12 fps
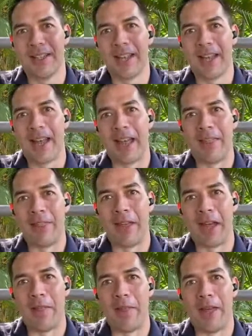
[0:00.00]
And
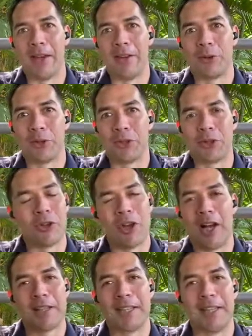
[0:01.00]
then, of course, you're
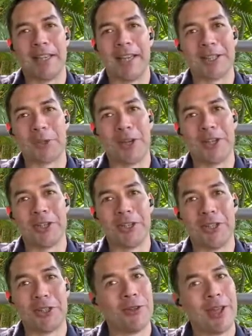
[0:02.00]
not asking the next
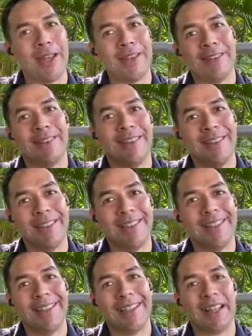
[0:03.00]
question. So then
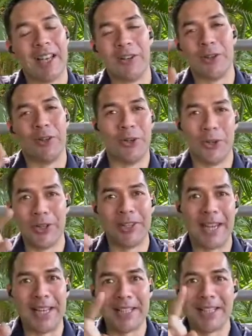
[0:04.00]
Glenda or Dawn
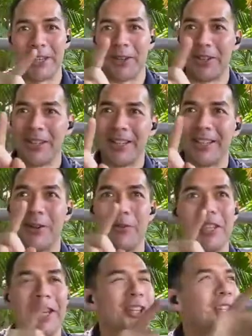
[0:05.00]
takes the
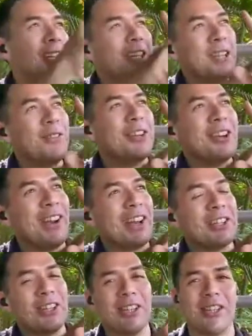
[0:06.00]
conversation in a different
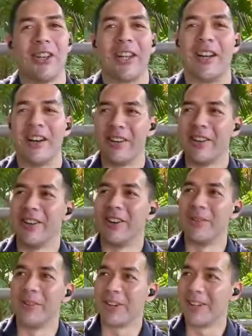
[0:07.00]
direction, and you're like, oh no,
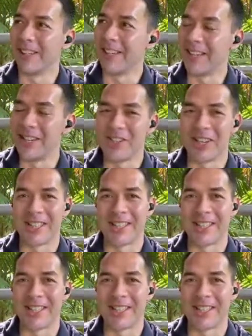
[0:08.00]
I'm not going to get a chance